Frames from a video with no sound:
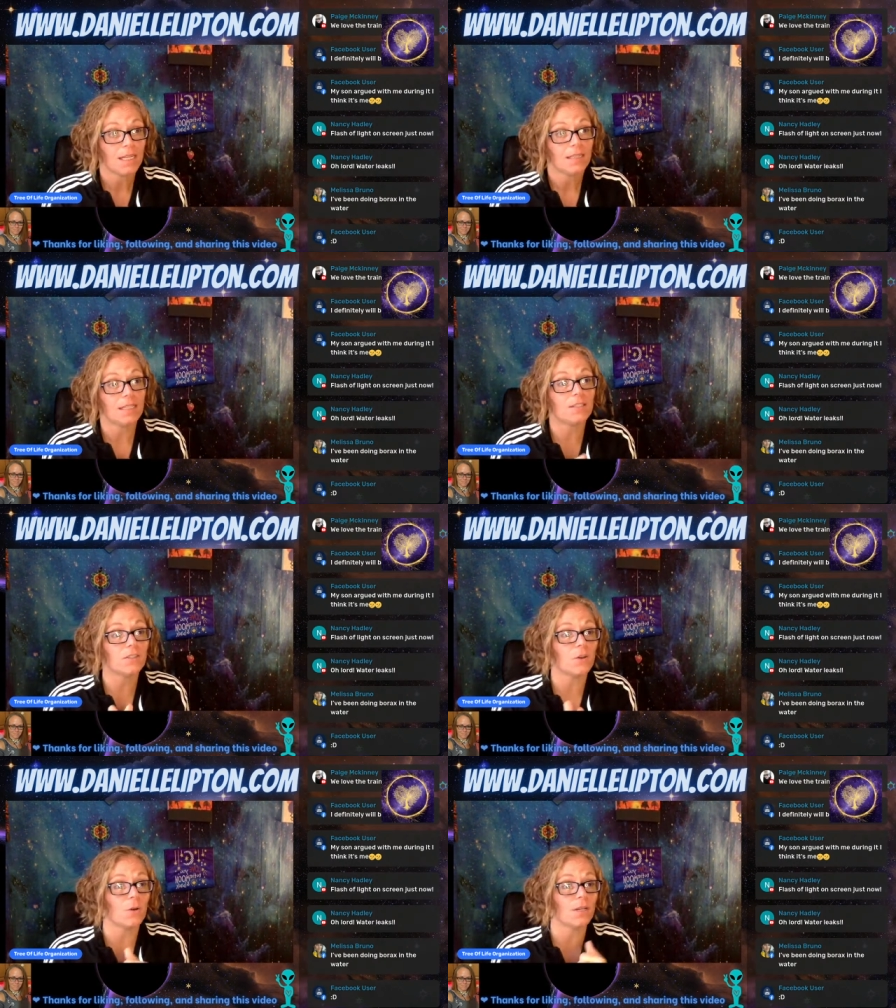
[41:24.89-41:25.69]
This
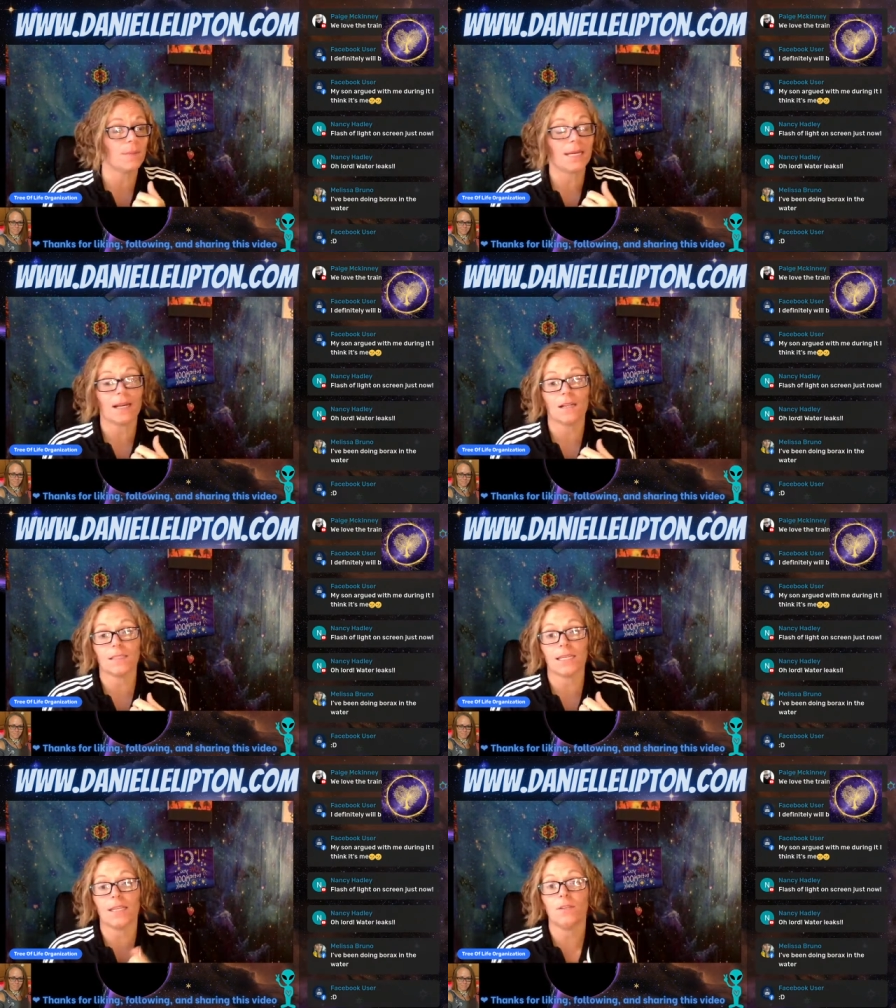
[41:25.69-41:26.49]
is going to be
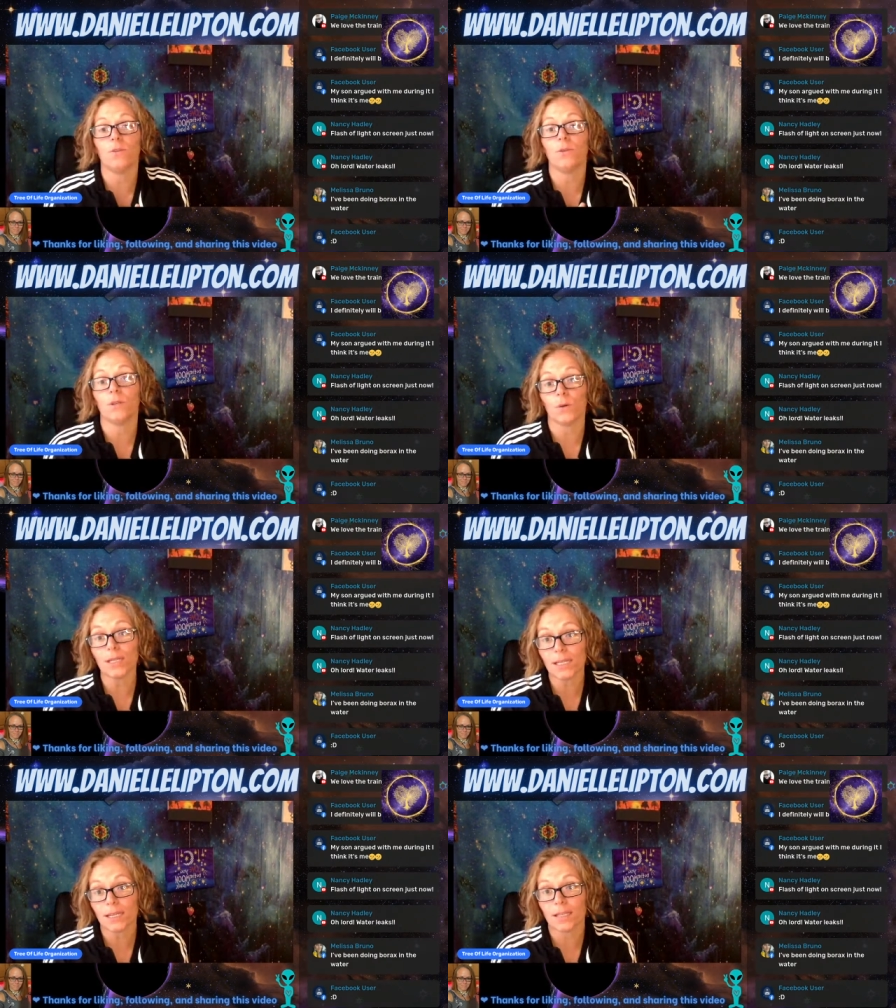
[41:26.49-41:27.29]
held in New
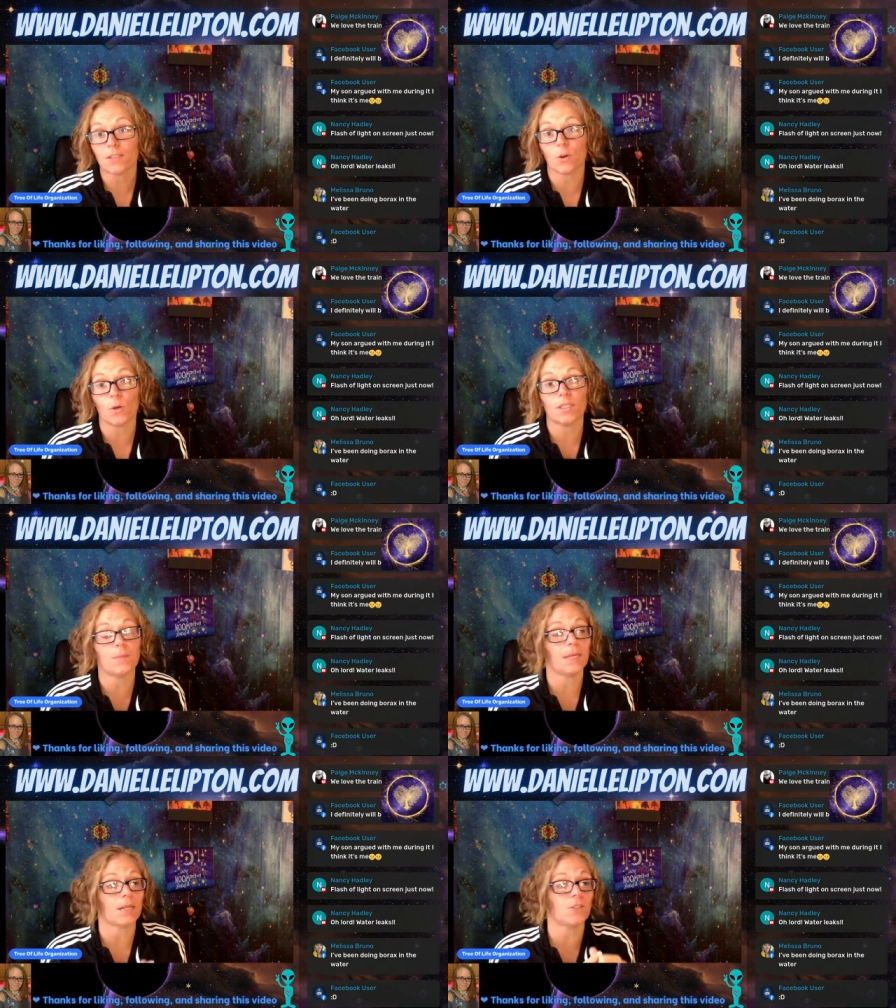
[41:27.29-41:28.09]
York. It's going to
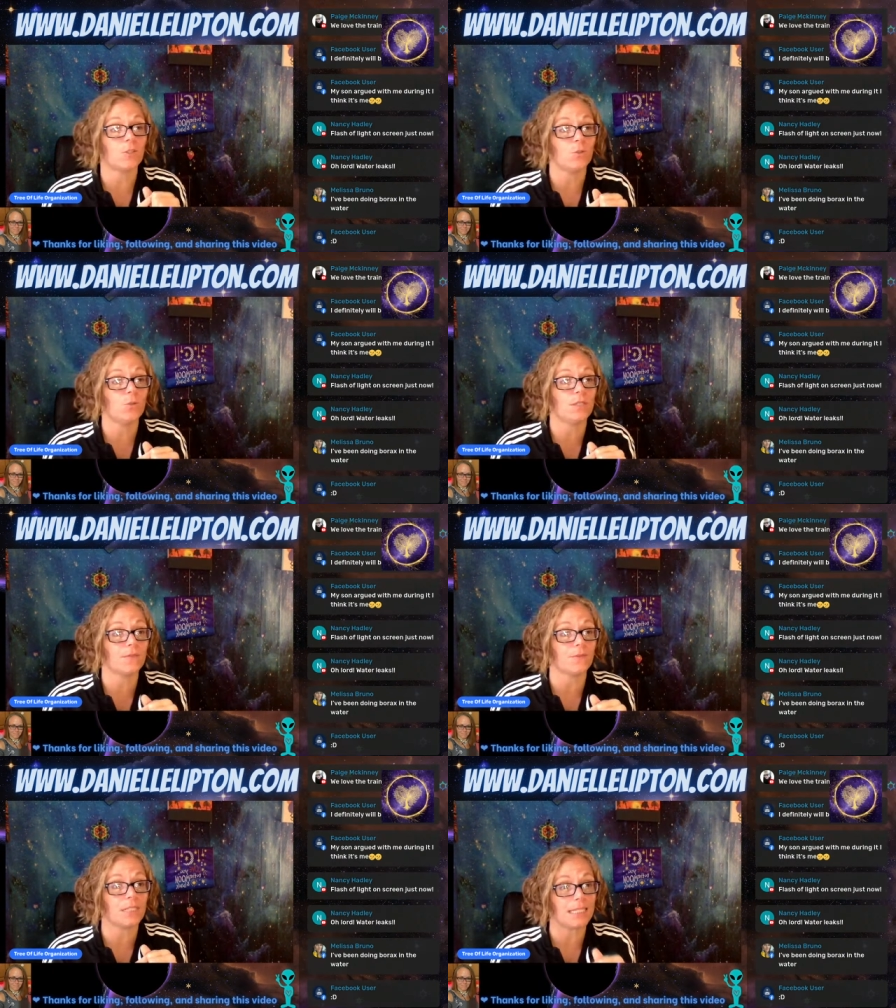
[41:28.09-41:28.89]
be on 2
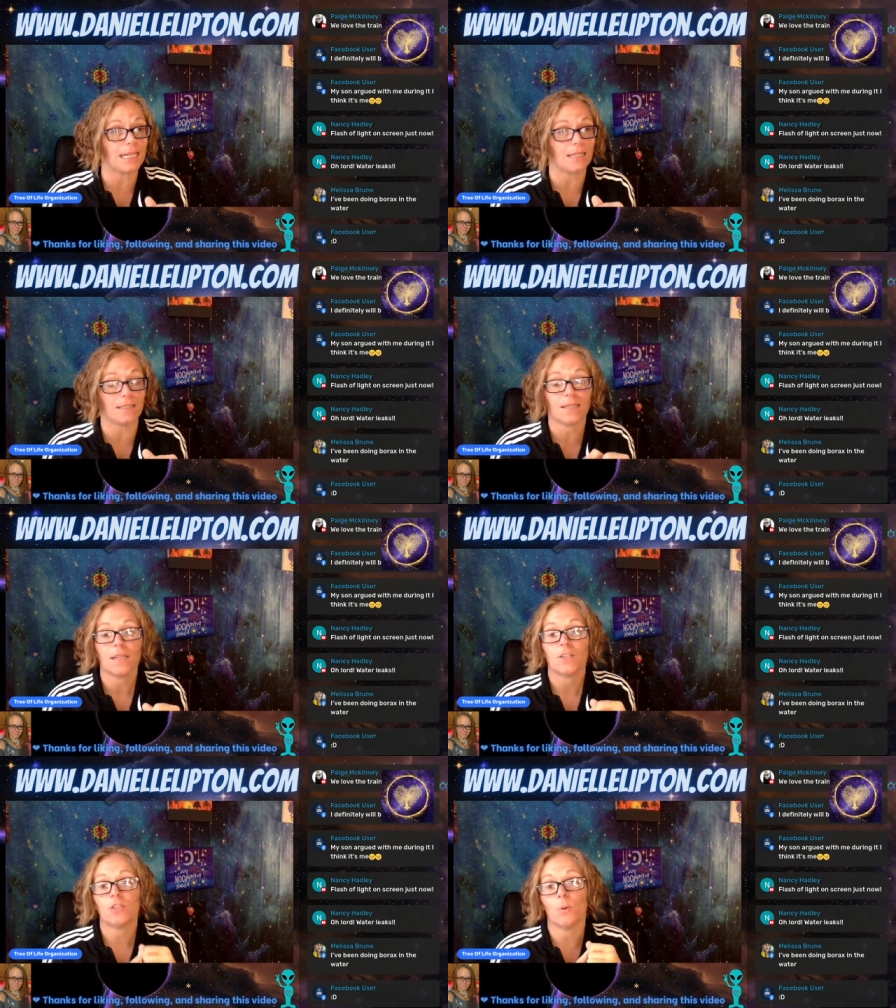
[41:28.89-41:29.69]
different days.
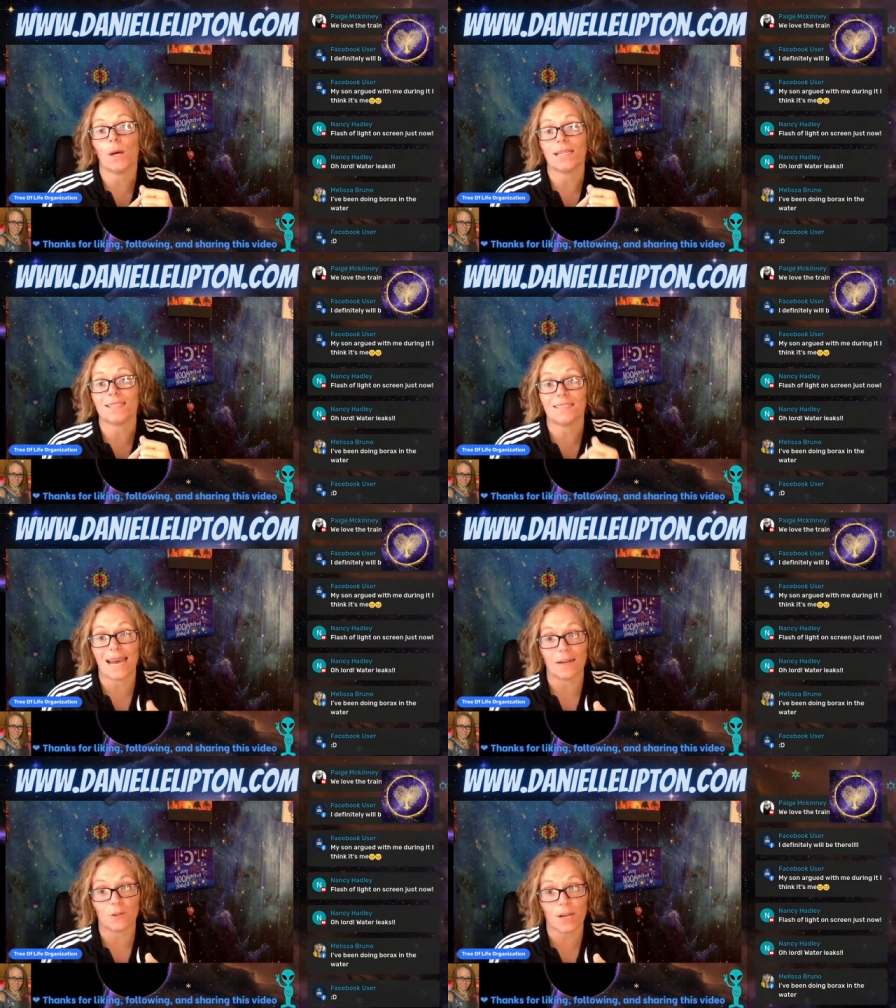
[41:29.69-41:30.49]
So on
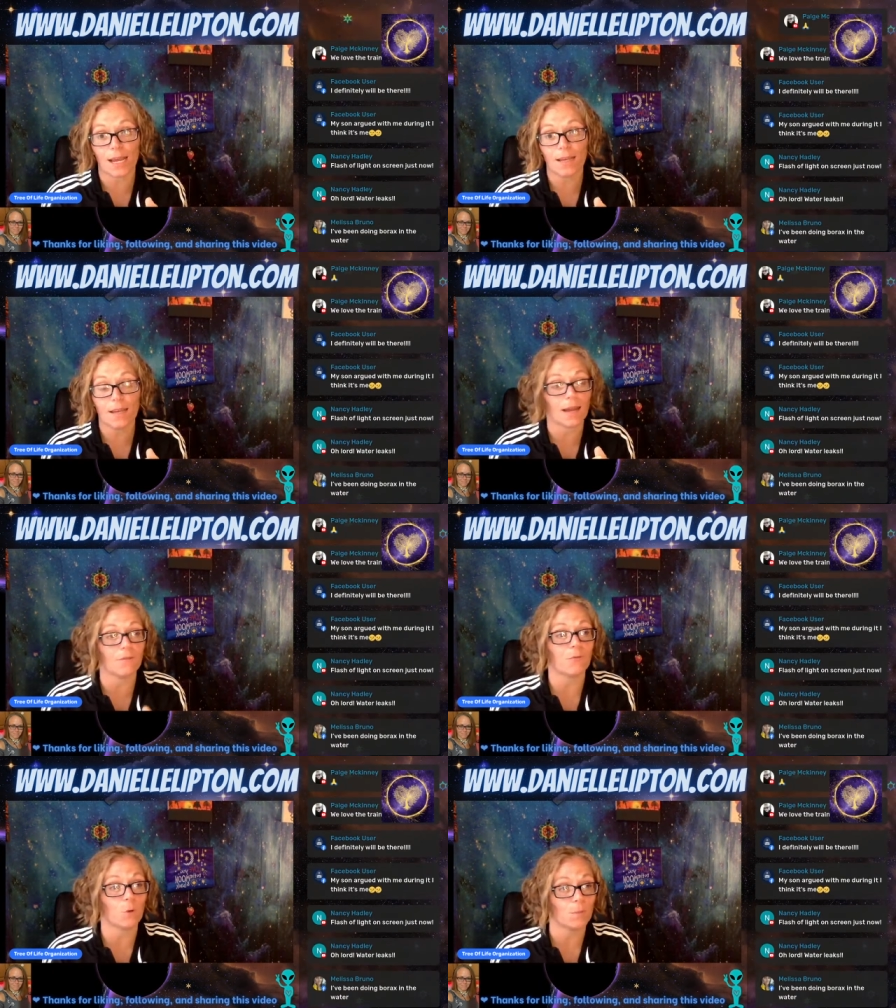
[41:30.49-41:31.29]
Saturday
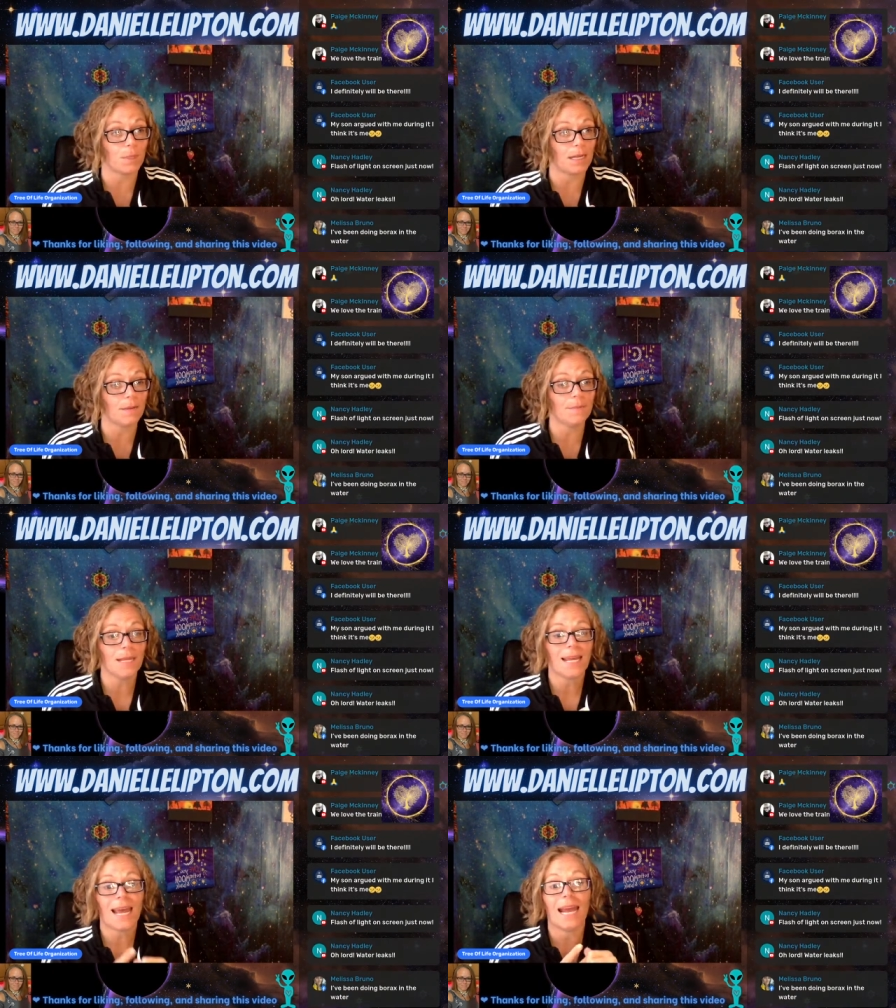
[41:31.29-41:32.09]
at 4 p.m.
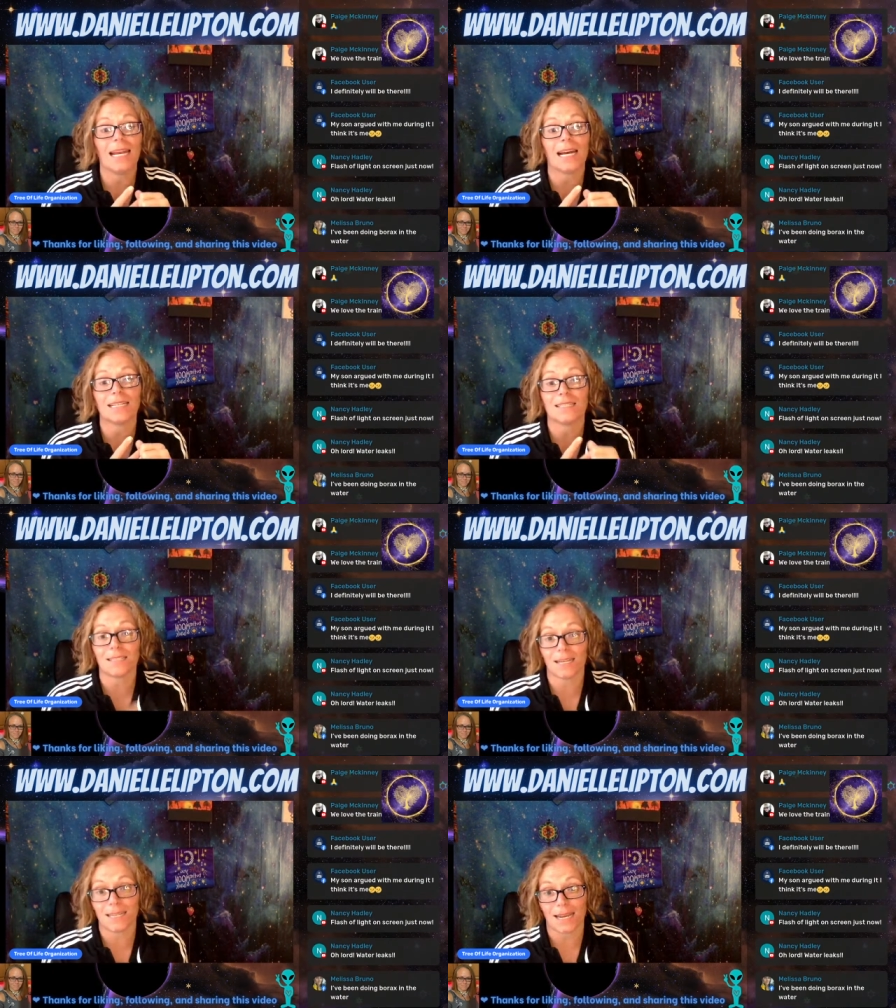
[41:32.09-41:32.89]
and on
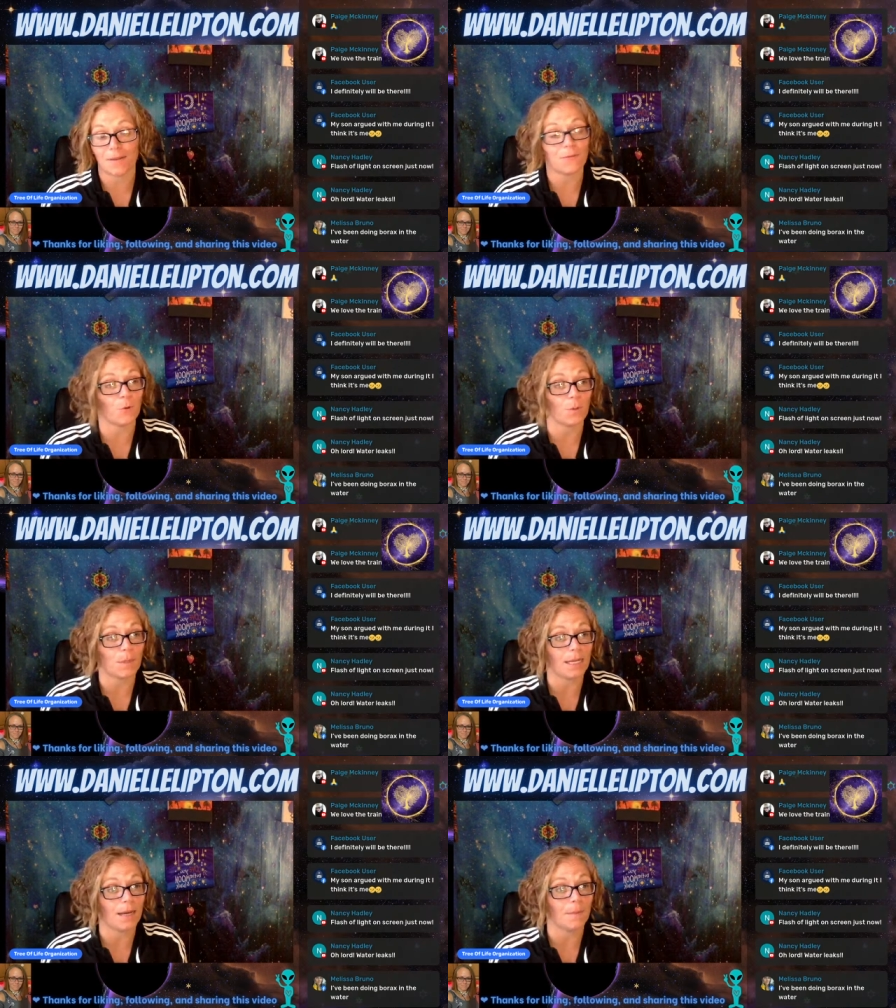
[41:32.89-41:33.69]
Sunday at 4
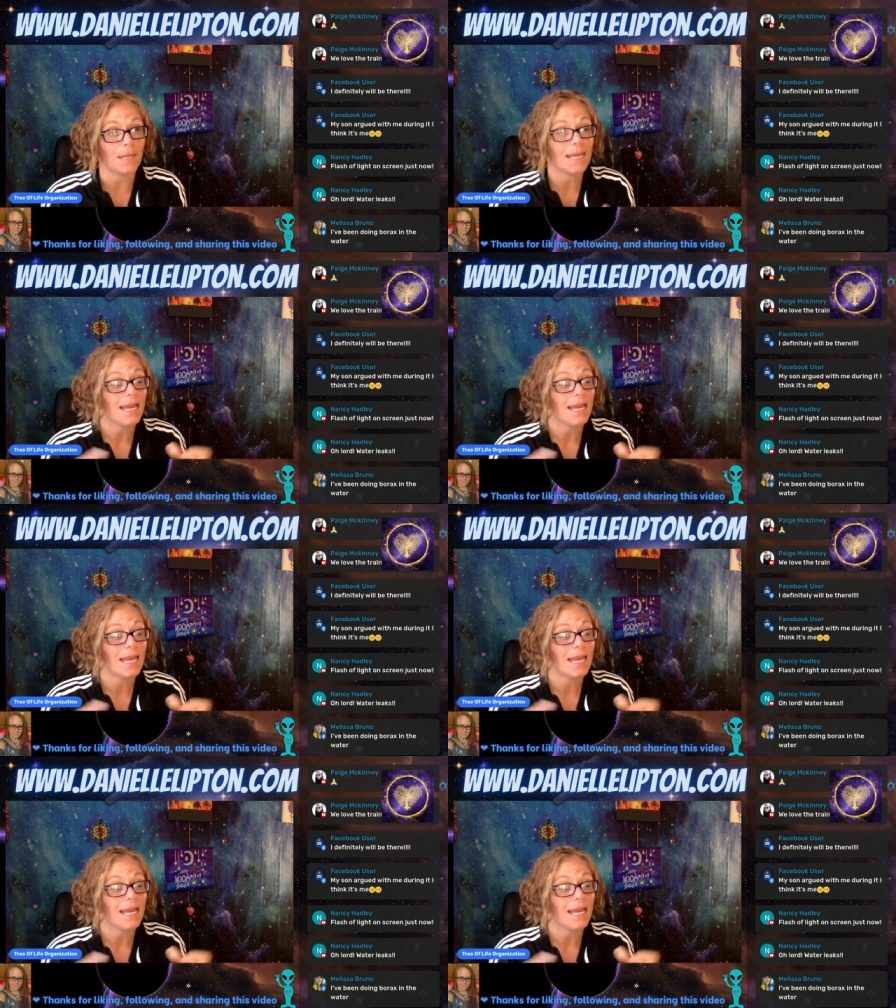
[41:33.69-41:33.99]
p.m.